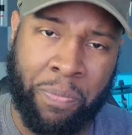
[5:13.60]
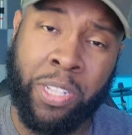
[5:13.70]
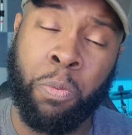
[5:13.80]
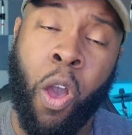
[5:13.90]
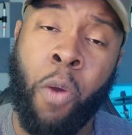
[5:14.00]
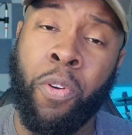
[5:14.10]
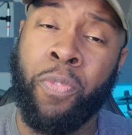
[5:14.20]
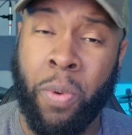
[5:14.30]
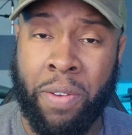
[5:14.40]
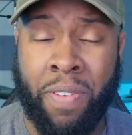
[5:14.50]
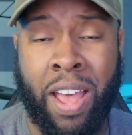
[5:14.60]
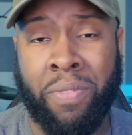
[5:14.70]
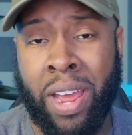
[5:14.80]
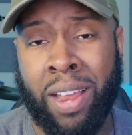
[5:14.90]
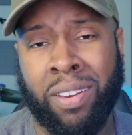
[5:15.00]
If it's over
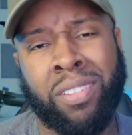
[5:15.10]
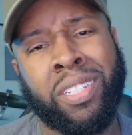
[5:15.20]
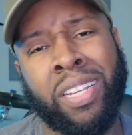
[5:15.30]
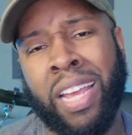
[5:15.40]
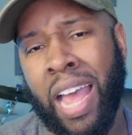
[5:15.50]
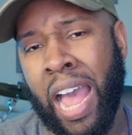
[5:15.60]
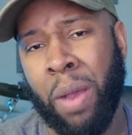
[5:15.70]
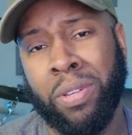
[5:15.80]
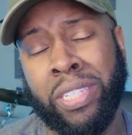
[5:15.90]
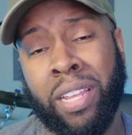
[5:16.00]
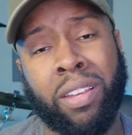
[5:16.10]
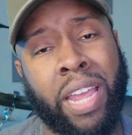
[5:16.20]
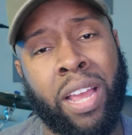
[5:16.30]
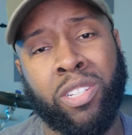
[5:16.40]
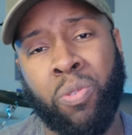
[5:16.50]
$45, I would say
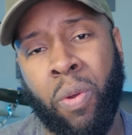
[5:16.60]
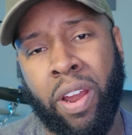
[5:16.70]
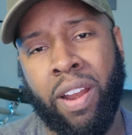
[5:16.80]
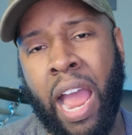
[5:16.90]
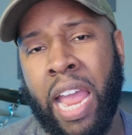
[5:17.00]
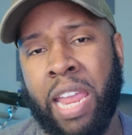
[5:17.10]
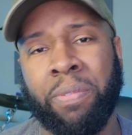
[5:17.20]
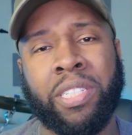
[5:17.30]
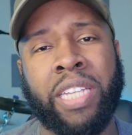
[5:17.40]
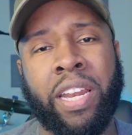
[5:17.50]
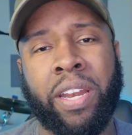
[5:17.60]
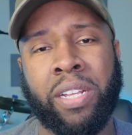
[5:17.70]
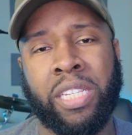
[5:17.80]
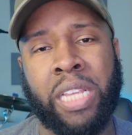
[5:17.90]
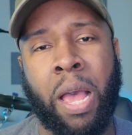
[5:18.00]
look elsewhere. I even seen it
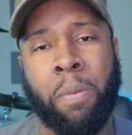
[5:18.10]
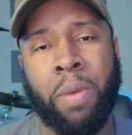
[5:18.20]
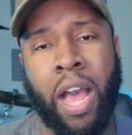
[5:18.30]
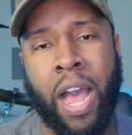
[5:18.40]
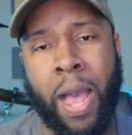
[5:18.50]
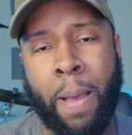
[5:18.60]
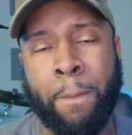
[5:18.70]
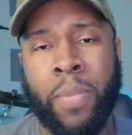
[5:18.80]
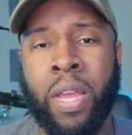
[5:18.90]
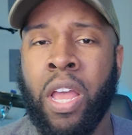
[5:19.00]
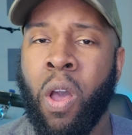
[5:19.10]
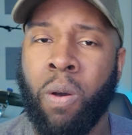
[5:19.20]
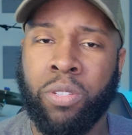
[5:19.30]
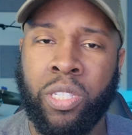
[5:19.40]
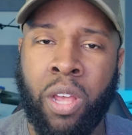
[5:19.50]
in some
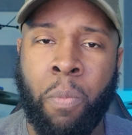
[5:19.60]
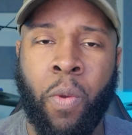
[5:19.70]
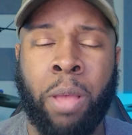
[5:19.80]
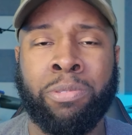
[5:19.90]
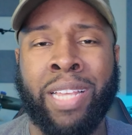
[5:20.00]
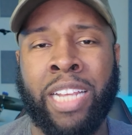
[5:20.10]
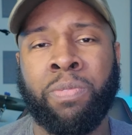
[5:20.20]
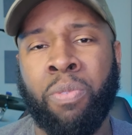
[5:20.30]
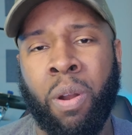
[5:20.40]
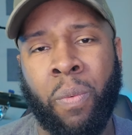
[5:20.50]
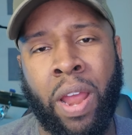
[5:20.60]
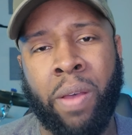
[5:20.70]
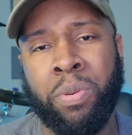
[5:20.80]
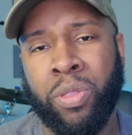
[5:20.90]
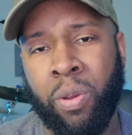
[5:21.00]
on some websites for
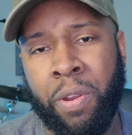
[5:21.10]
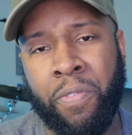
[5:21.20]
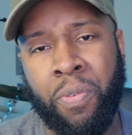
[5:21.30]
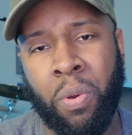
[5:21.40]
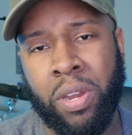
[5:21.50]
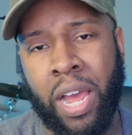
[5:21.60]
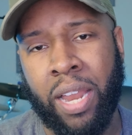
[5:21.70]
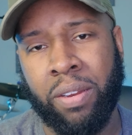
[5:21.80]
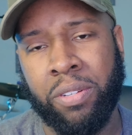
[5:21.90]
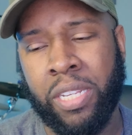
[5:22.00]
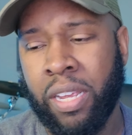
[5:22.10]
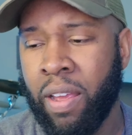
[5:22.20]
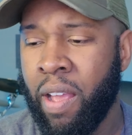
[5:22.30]
around $34.